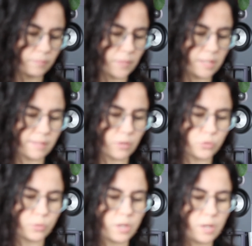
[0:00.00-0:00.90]
is
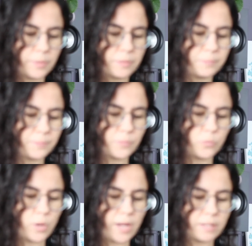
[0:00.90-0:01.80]
also coming
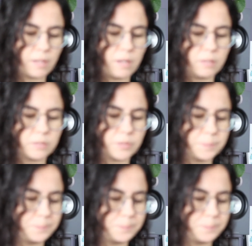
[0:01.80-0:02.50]
right under